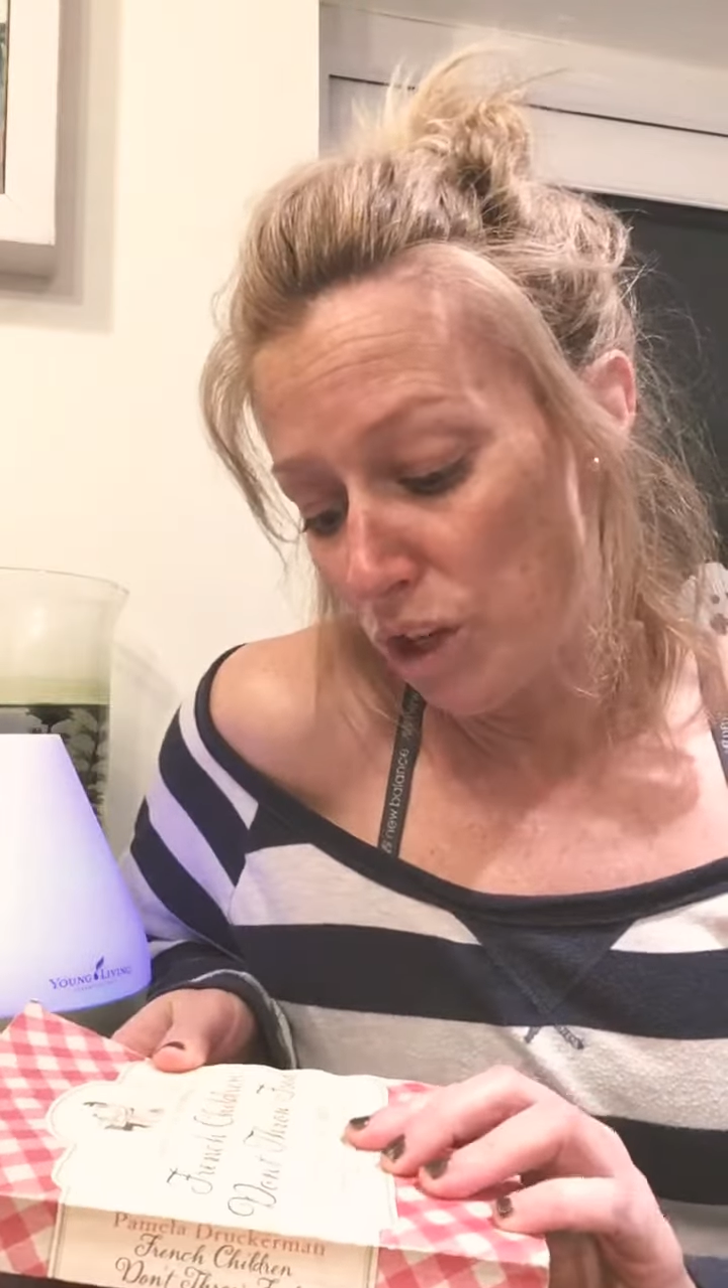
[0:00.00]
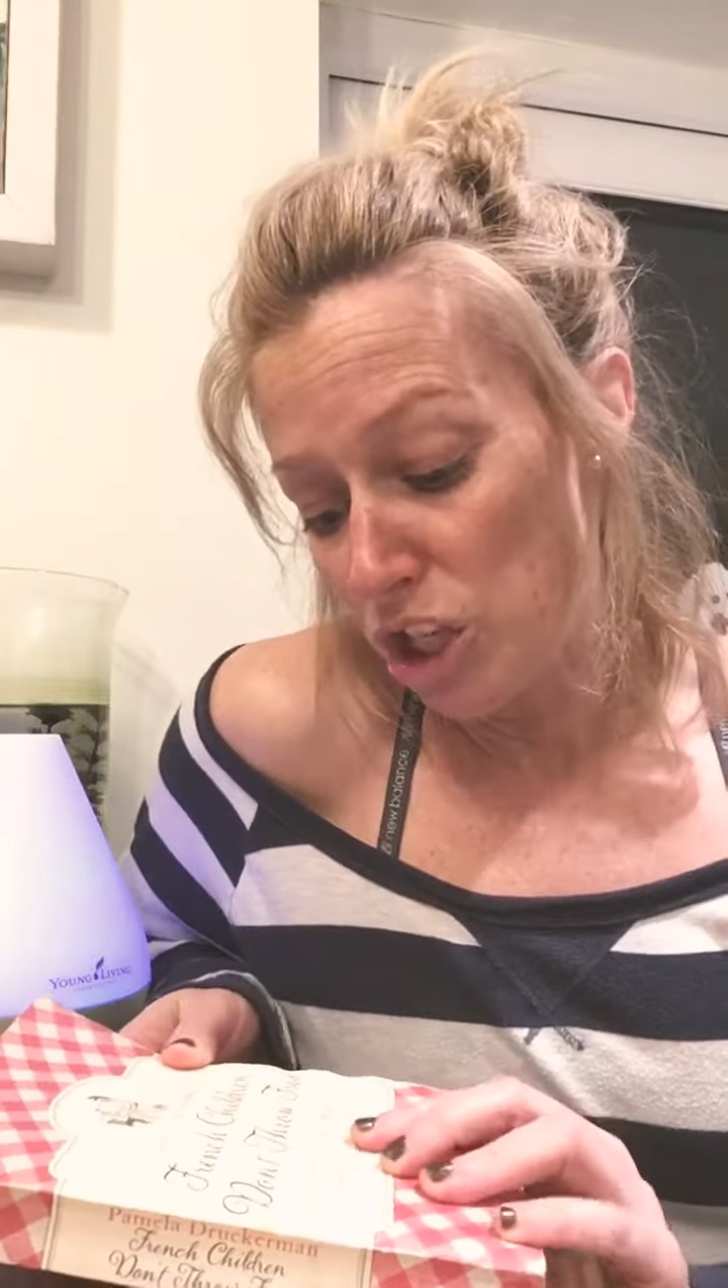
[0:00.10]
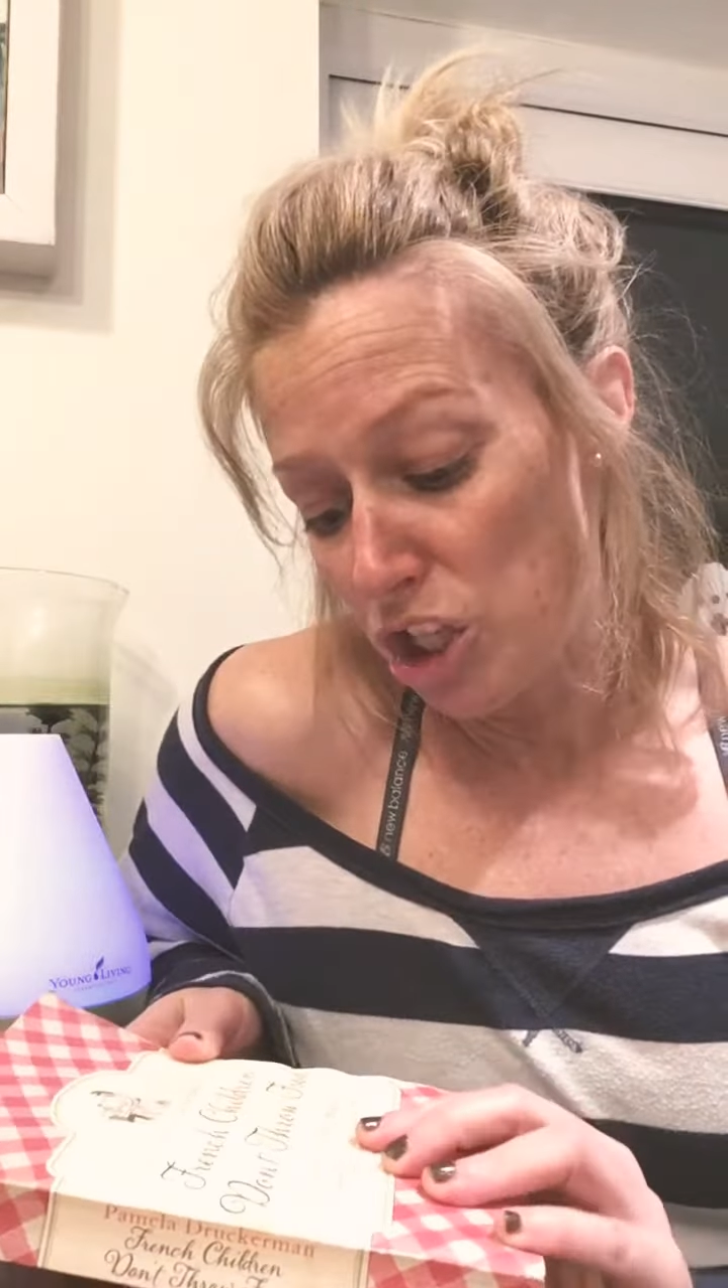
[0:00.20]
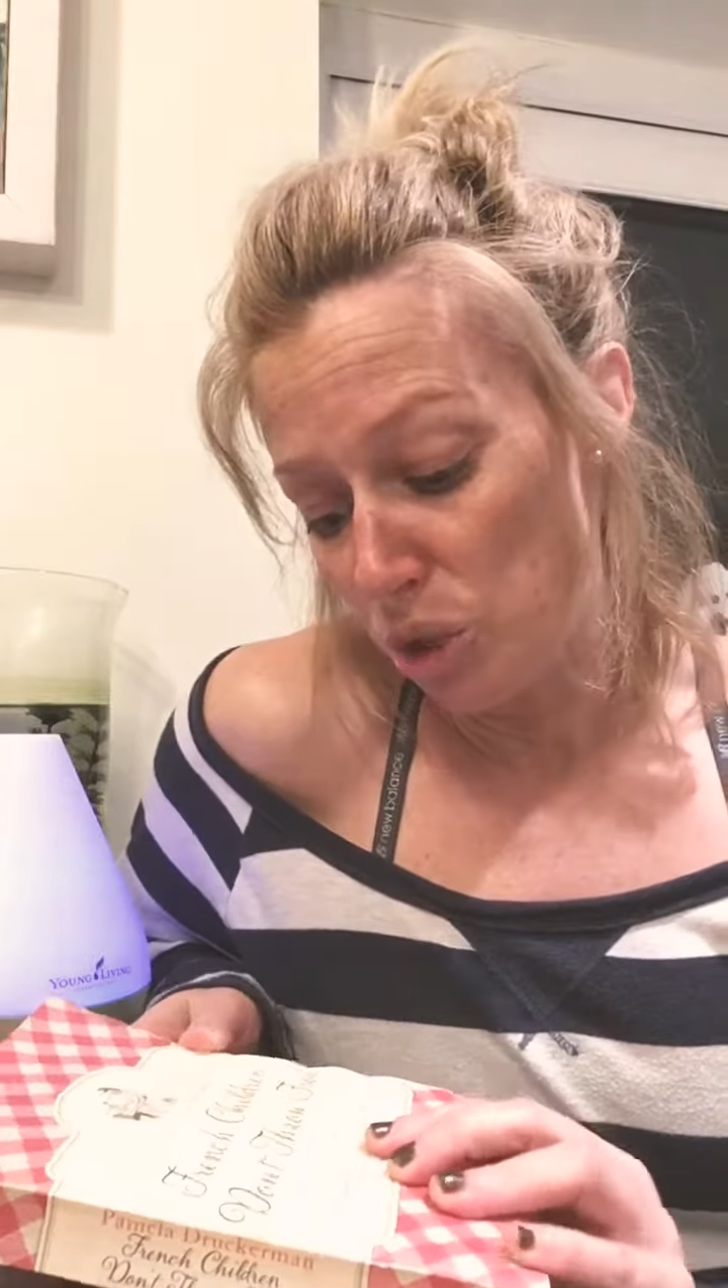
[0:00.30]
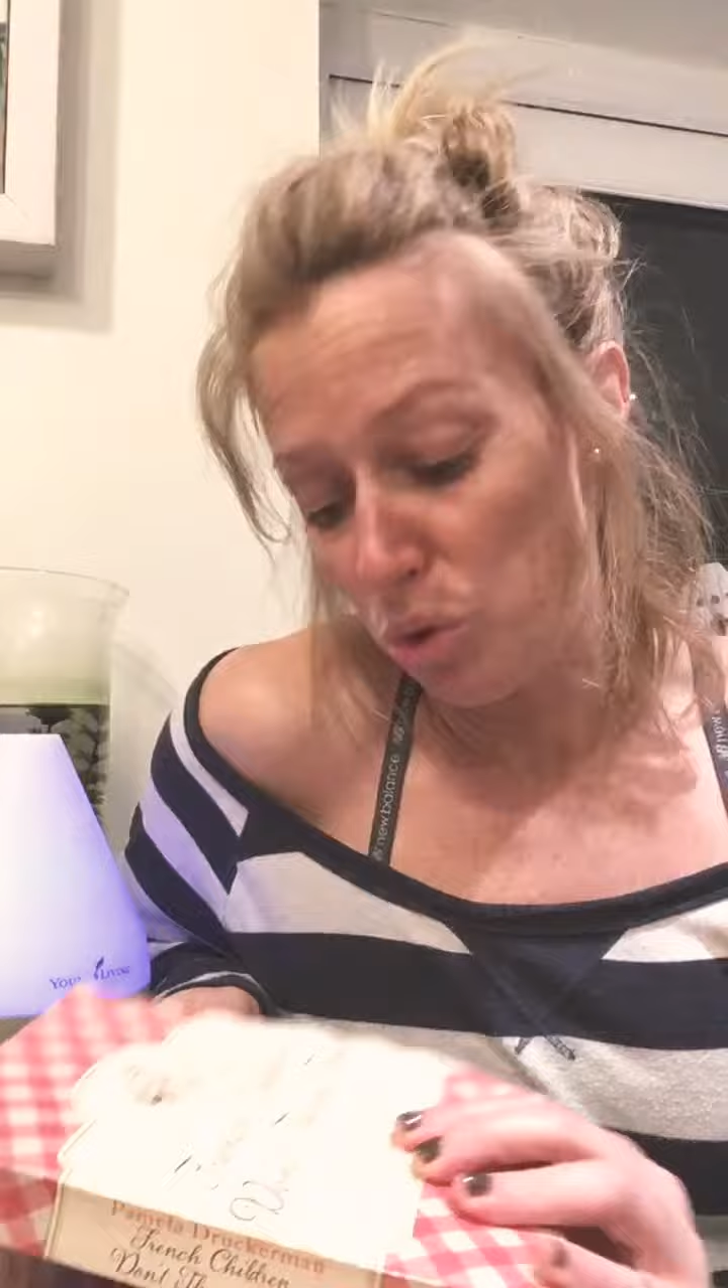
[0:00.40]

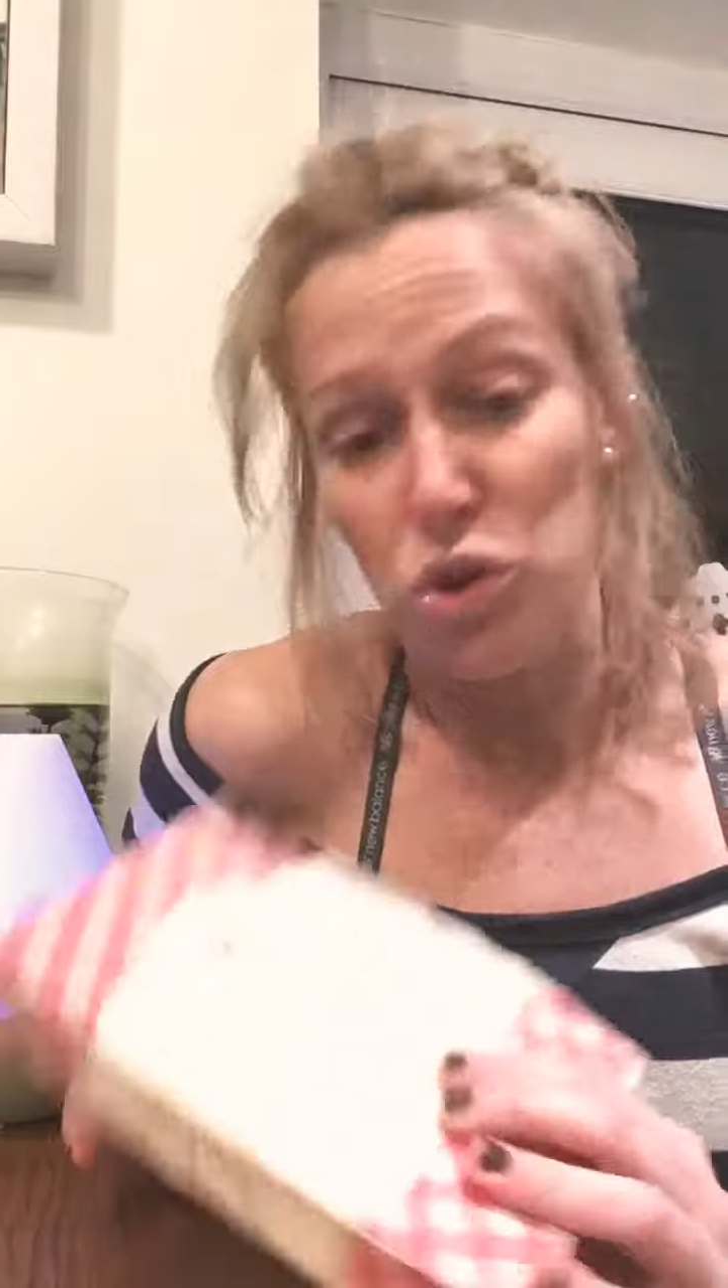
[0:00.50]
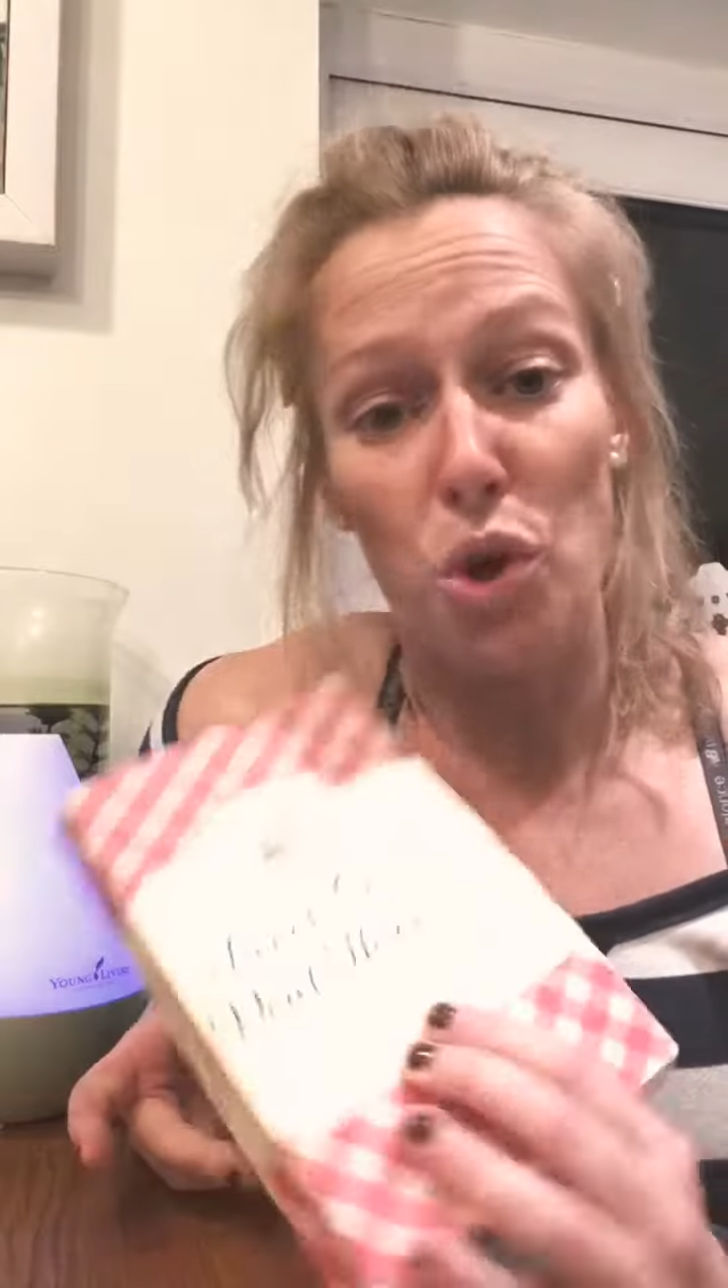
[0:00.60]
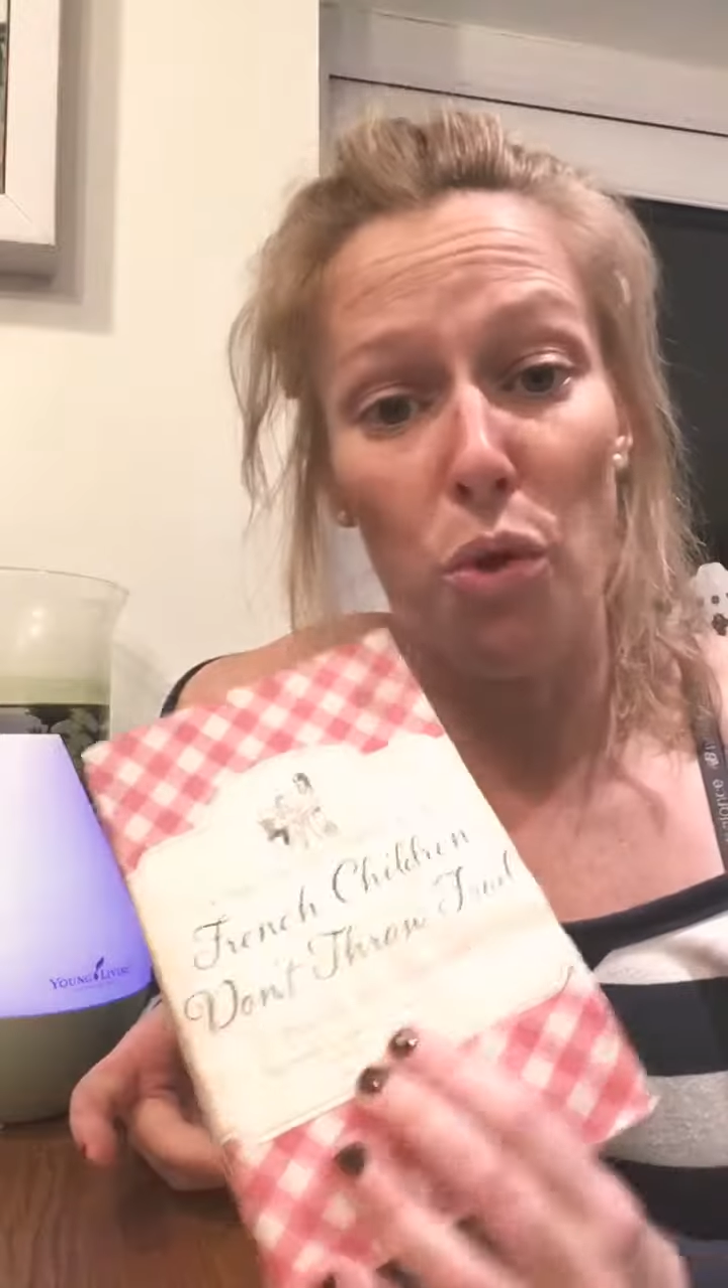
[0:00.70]
French Children